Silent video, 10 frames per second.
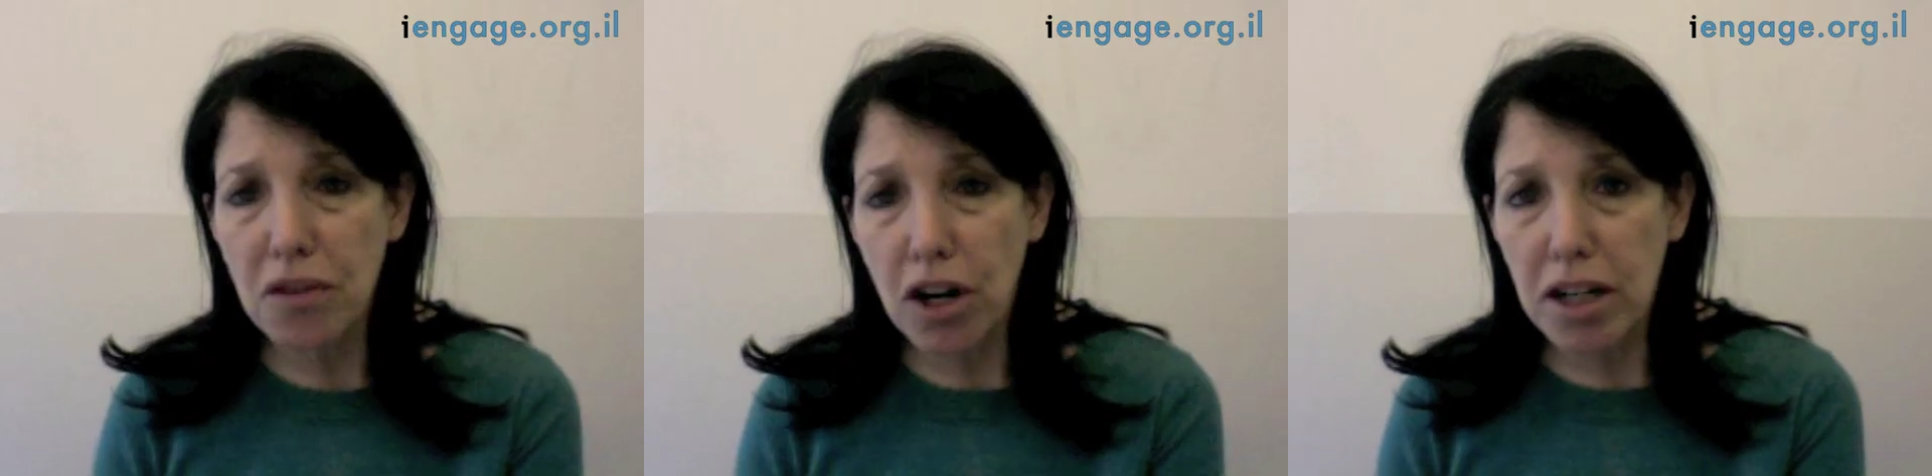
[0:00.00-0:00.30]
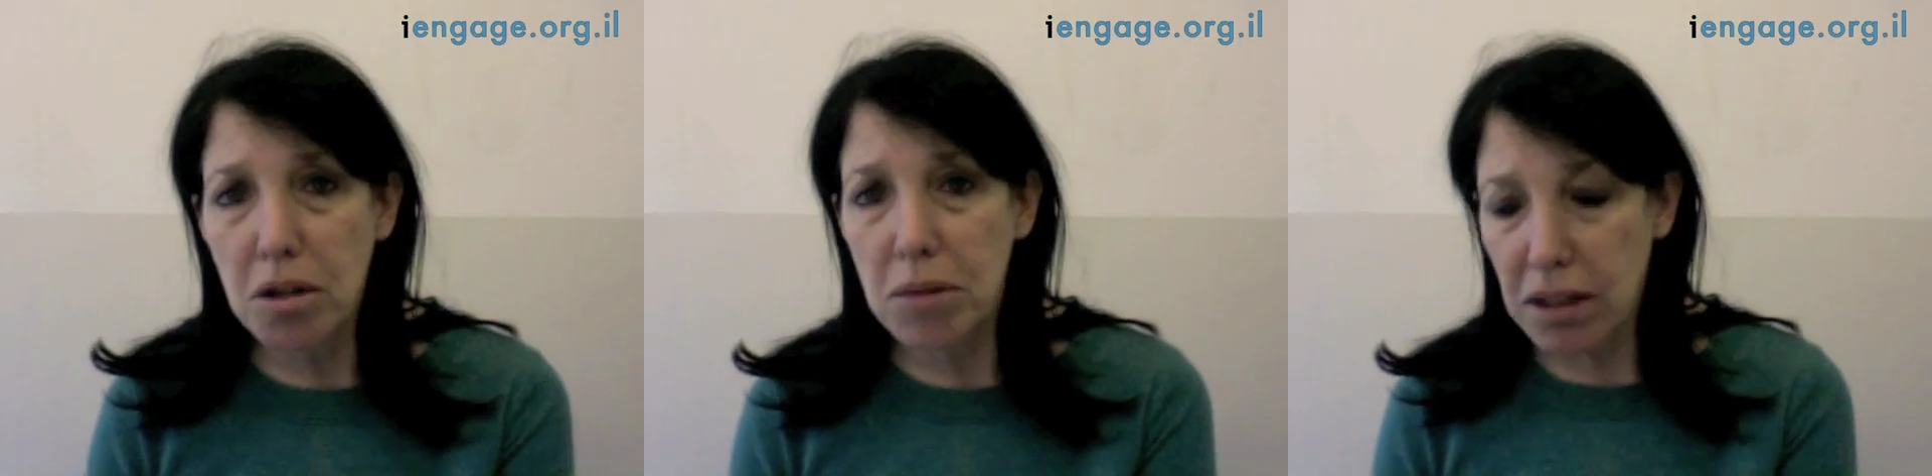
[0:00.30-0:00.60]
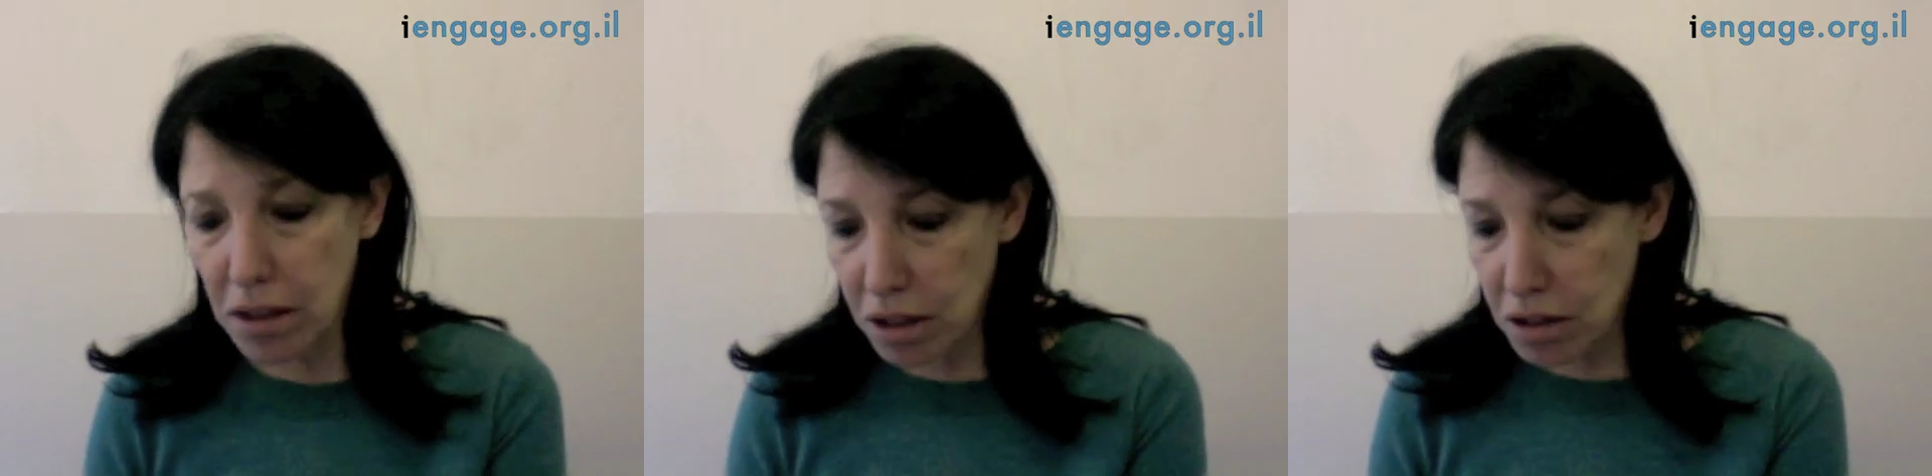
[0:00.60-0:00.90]
of
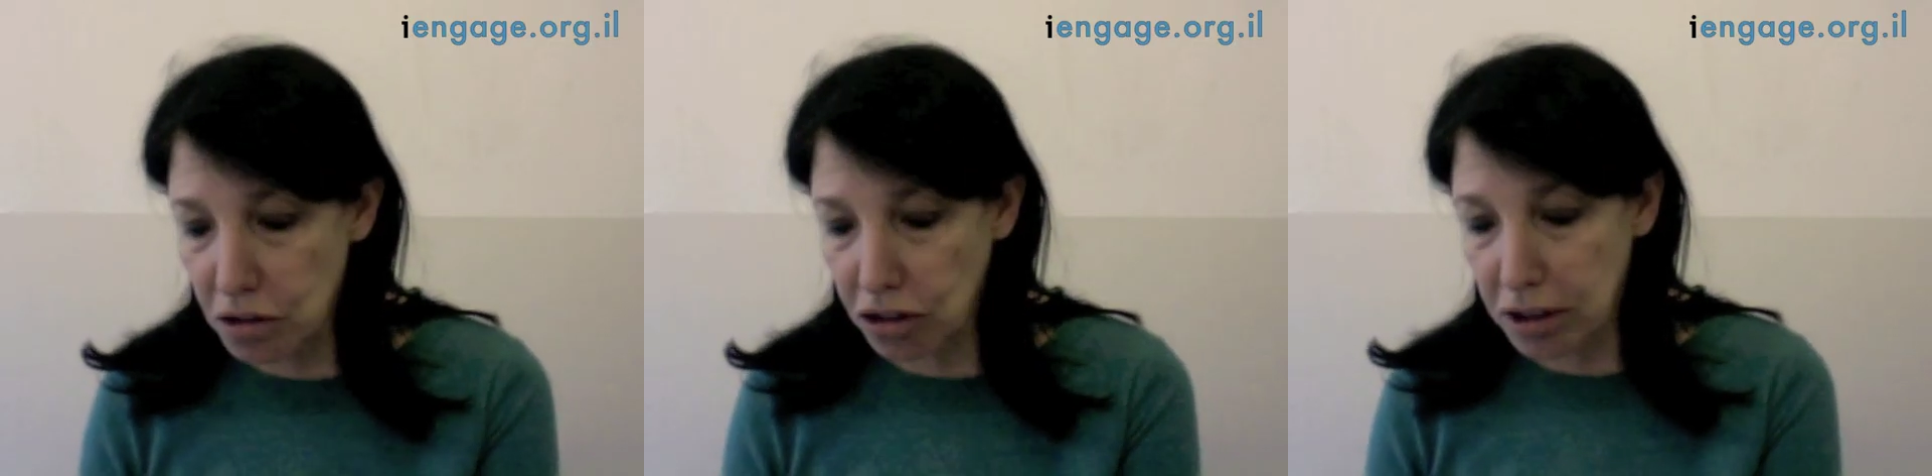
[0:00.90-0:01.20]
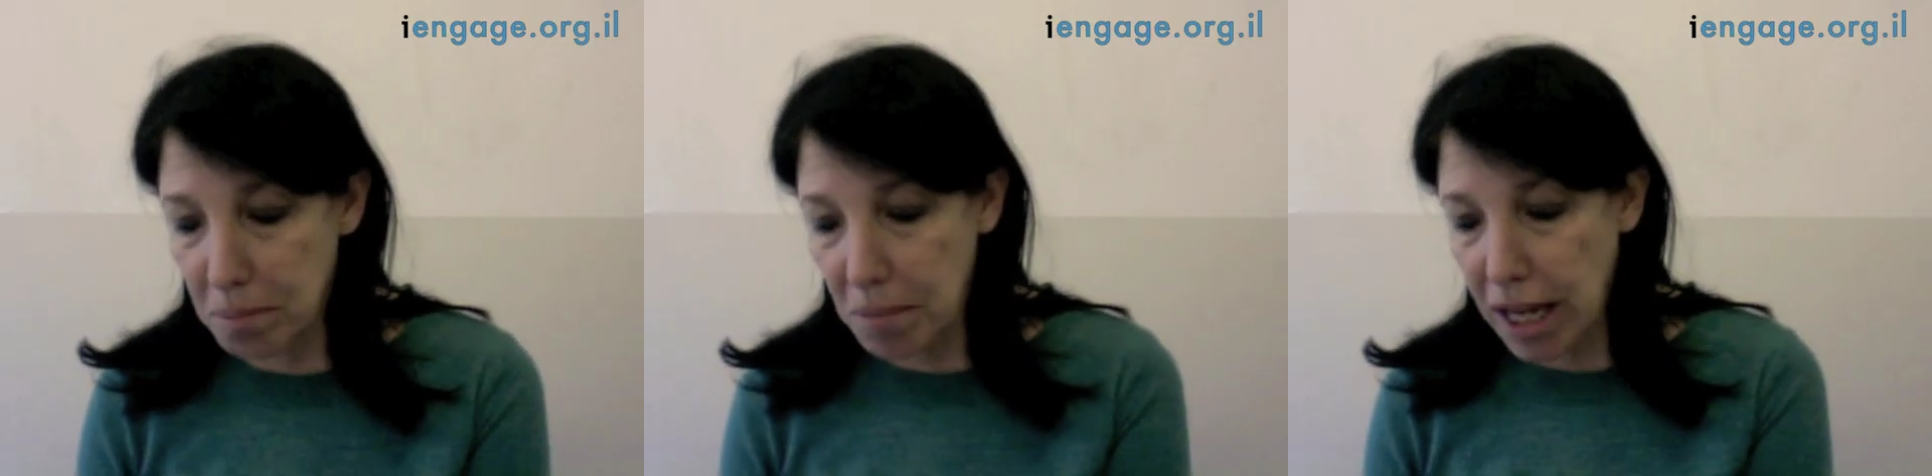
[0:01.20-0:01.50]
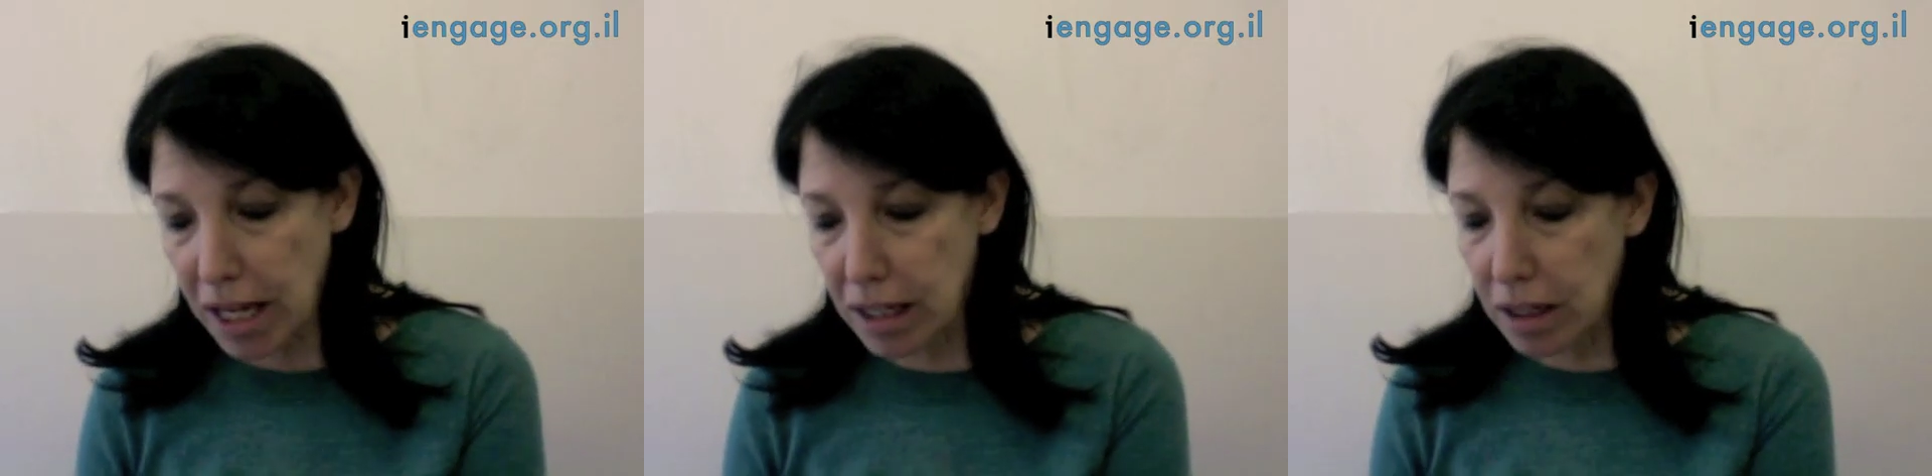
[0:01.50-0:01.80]
argument that are usually
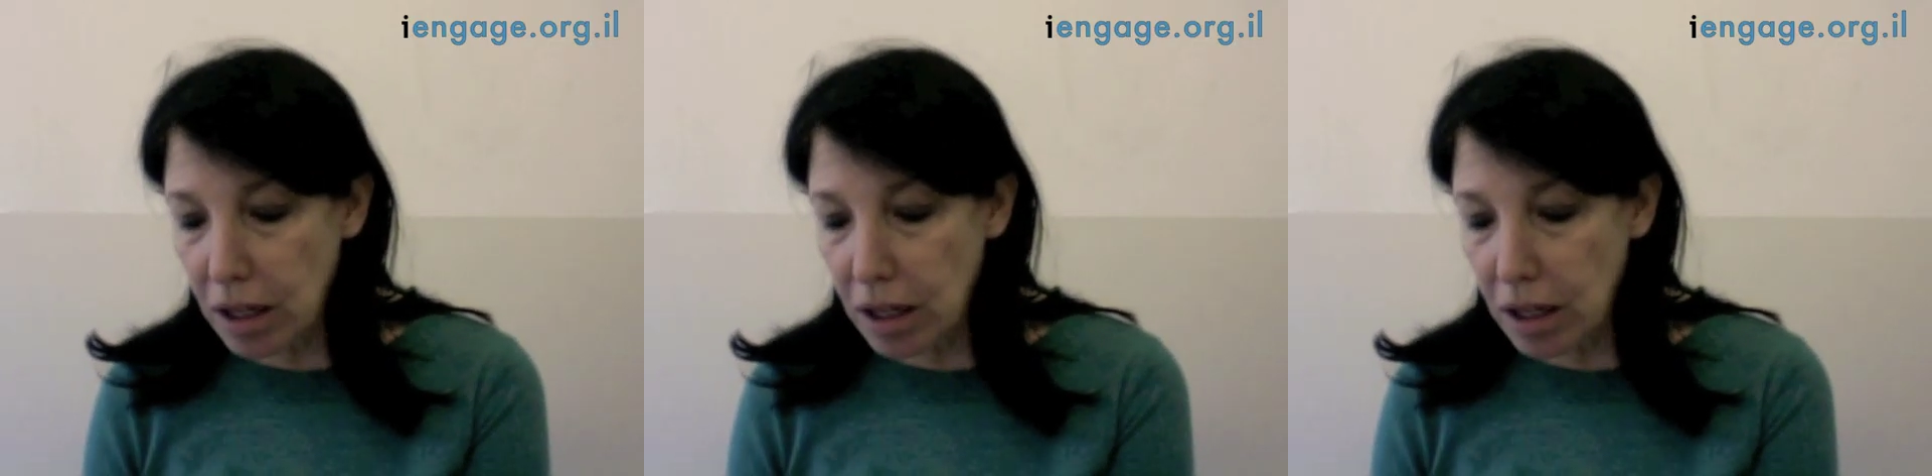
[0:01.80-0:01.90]
made.